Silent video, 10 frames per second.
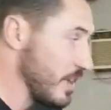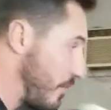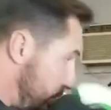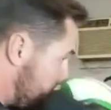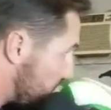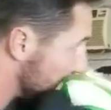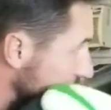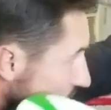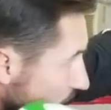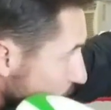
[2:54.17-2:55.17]
If I'm shooting
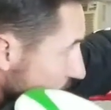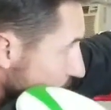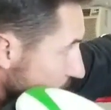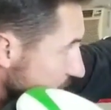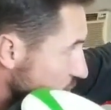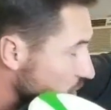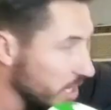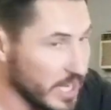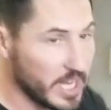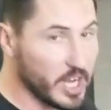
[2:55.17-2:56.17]
up at my
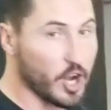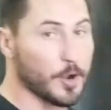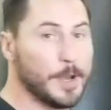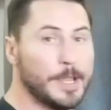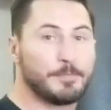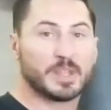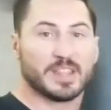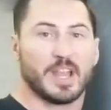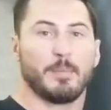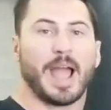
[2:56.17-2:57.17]
target here,
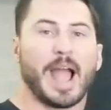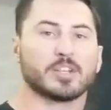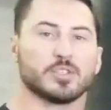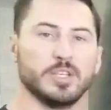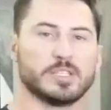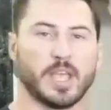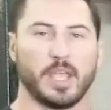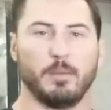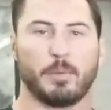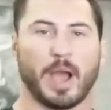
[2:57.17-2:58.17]
then I'm actually
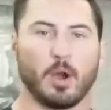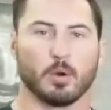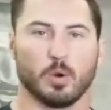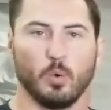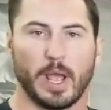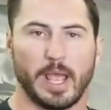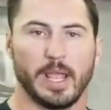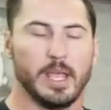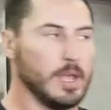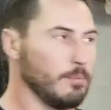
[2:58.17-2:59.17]
taking power away
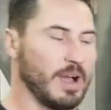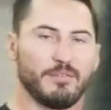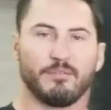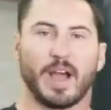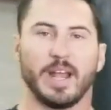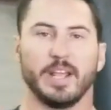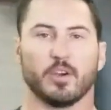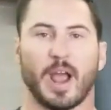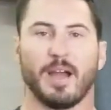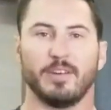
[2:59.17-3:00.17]
by fighting
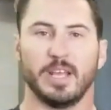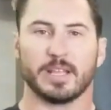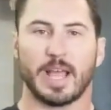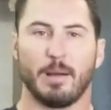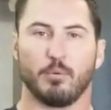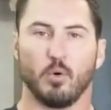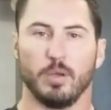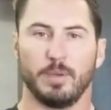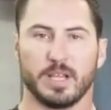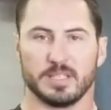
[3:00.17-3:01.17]
gravity at that
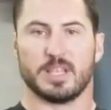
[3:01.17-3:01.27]
point because